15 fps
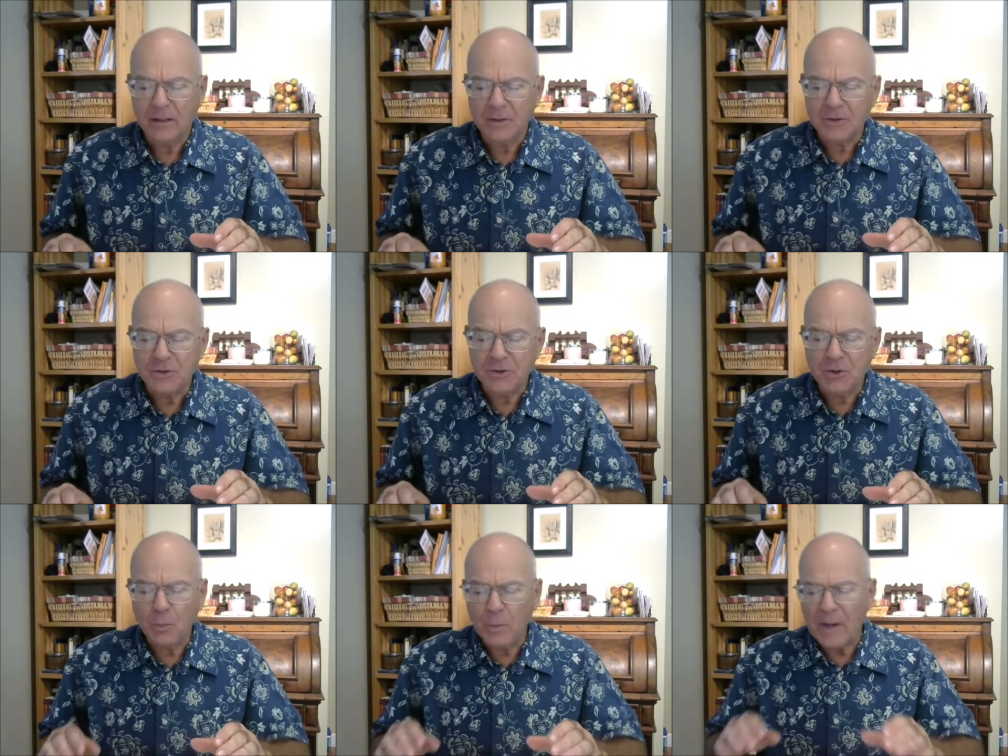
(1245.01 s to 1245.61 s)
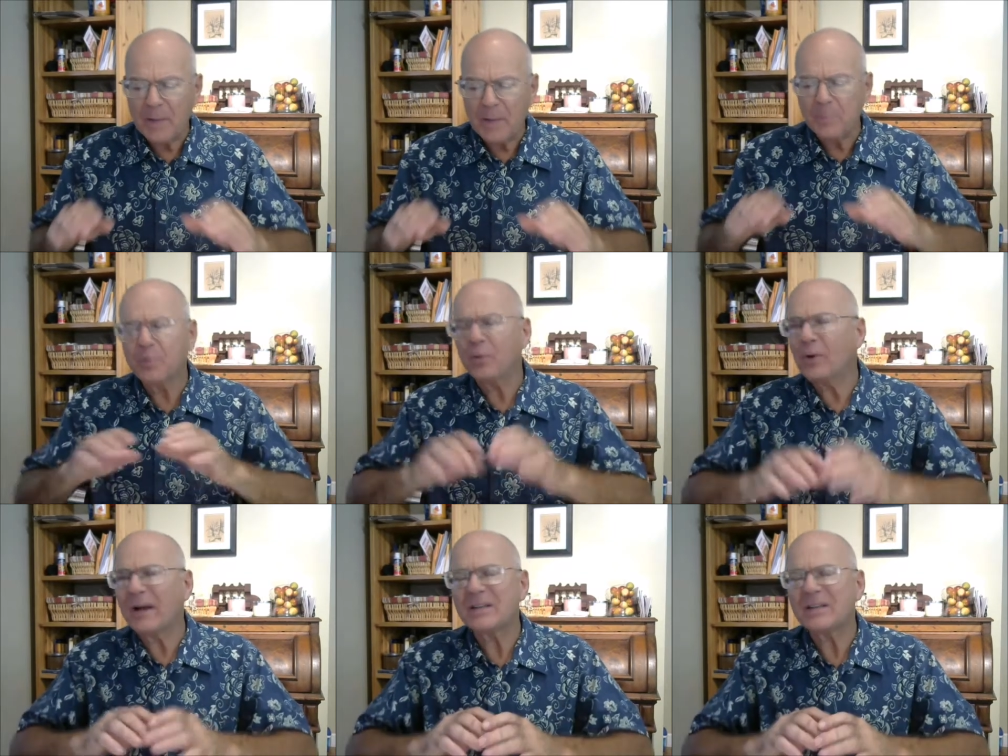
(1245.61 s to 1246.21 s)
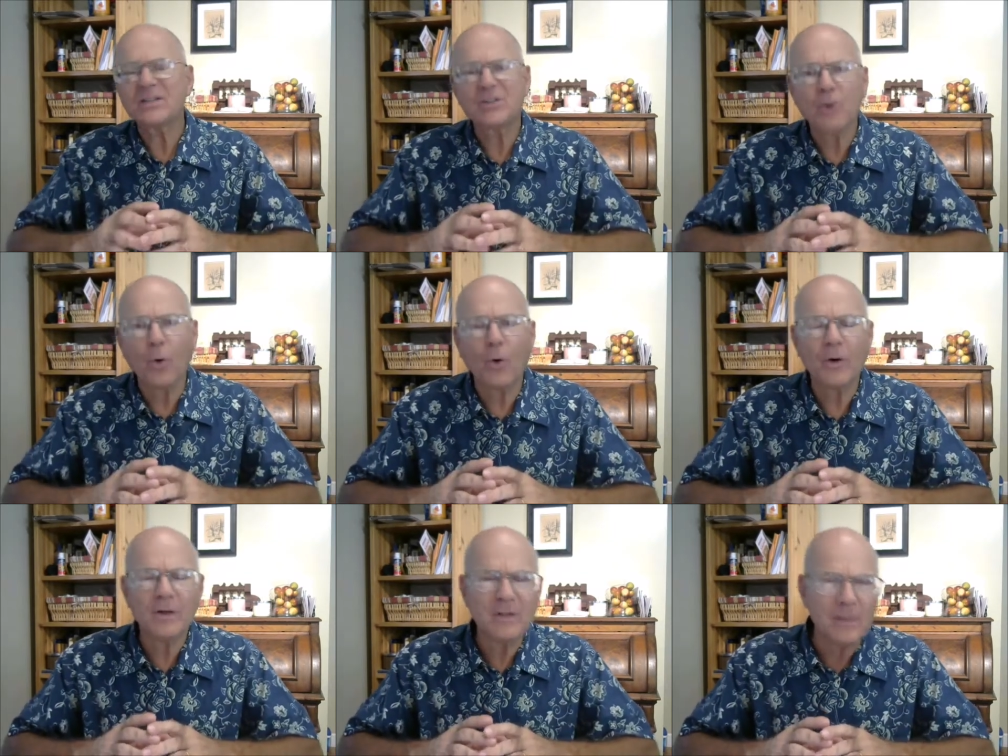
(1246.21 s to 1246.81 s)
Do we press
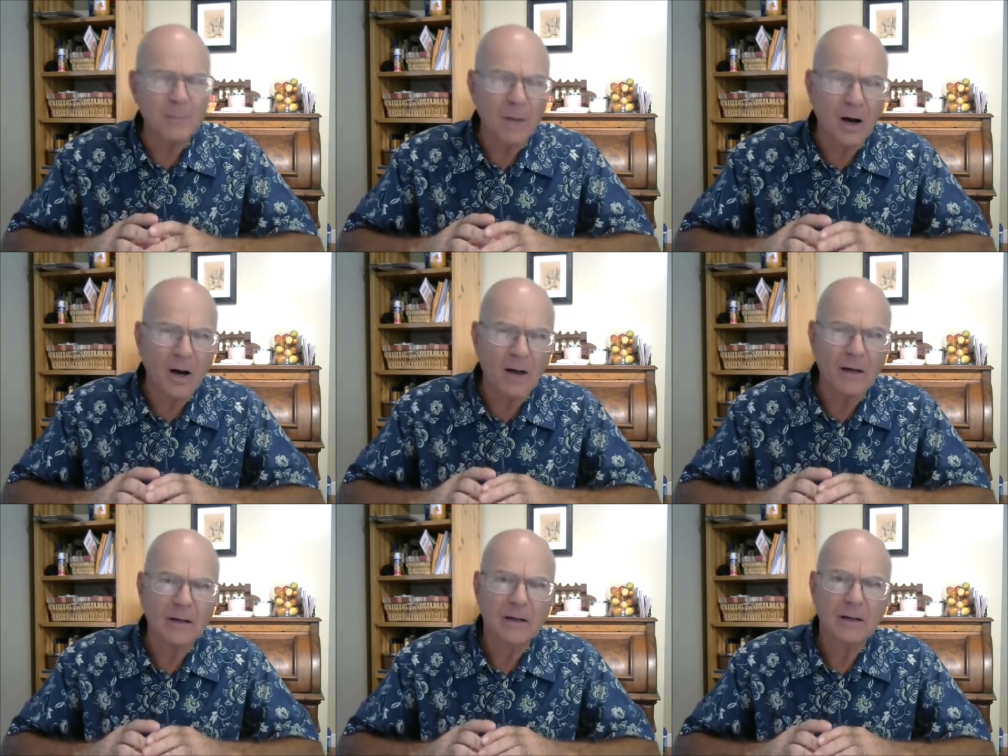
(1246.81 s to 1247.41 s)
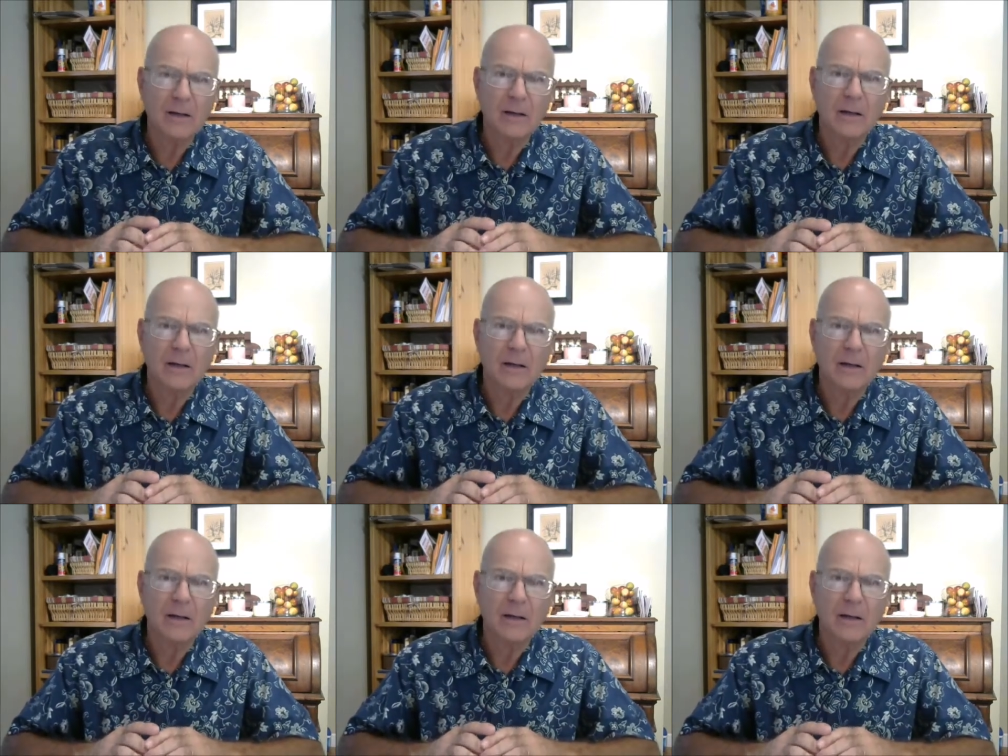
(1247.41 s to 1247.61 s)
toward the mark?